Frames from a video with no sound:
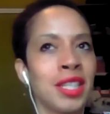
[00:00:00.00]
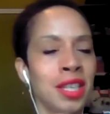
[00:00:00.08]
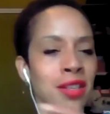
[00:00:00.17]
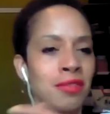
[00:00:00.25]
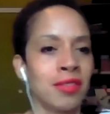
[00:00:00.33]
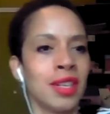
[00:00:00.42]
their
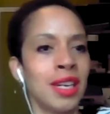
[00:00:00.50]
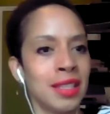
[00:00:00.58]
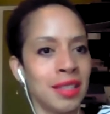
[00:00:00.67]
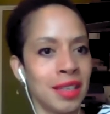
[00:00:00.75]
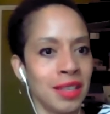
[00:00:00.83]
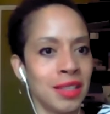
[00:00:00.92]
children are
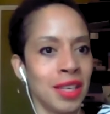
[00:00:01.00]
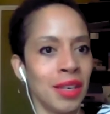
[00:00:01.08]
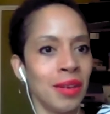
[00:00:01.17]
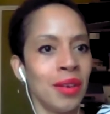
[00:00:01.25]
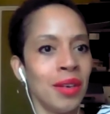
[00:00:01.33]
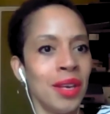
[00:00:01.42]
listening
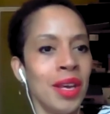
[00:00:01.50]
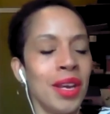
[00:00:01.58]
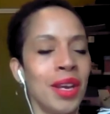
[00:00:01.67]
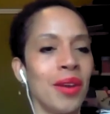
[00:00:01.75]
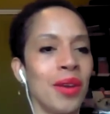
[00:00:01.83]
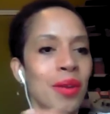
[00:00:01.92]
to?
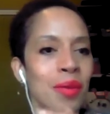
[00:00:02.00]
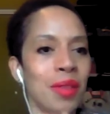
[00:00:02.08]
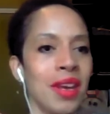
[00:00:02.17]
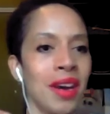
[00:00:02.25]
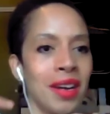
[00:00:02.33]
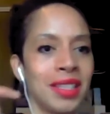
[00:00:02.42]
You know, who
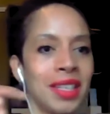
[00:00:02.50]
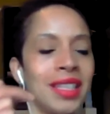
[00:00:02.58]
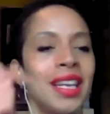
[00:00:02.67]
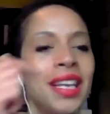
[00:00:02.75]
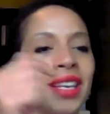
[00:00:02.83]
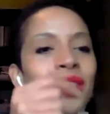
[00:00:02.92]
are the
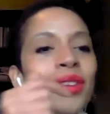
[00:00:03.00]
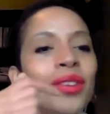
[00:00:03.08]
artists?